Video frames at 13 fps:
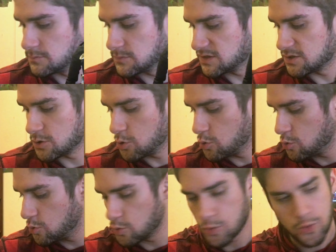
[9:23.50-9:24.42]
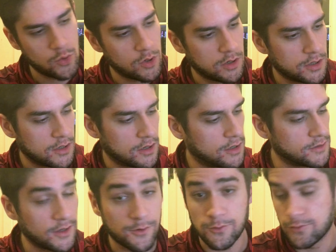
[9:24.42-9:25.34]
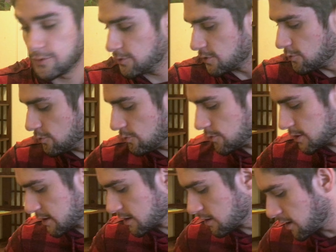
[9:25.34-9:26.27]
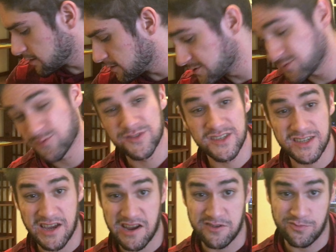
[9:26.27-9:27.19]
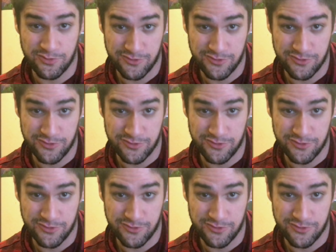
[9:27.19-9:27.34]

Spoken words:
So another really cool one I got, and this one was kind of